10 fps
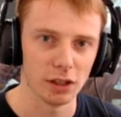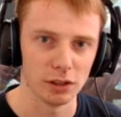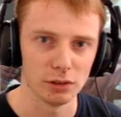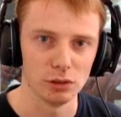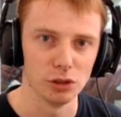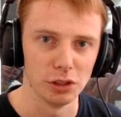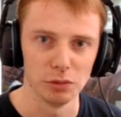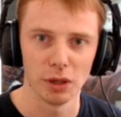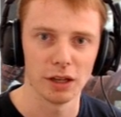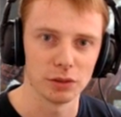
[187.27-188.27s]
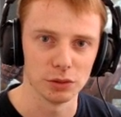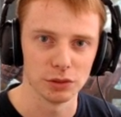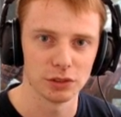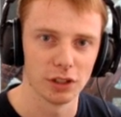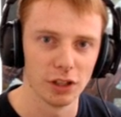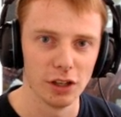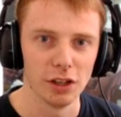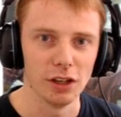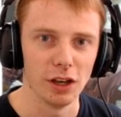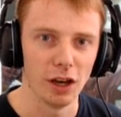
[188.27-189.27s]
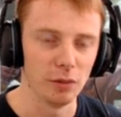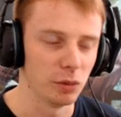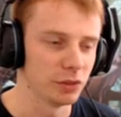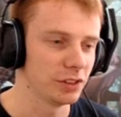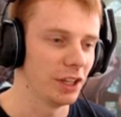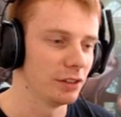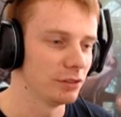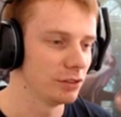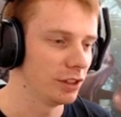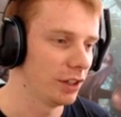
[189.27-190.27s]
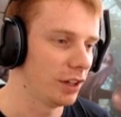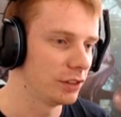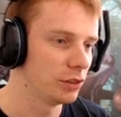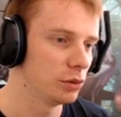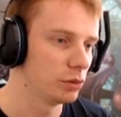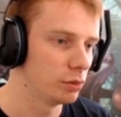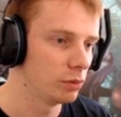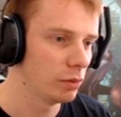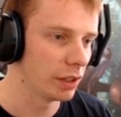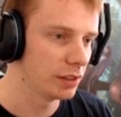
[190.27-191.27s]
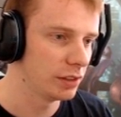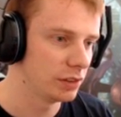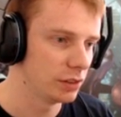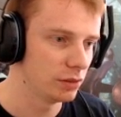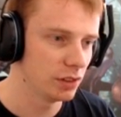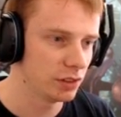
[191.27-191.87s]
Unity particles. Once again, I do like this is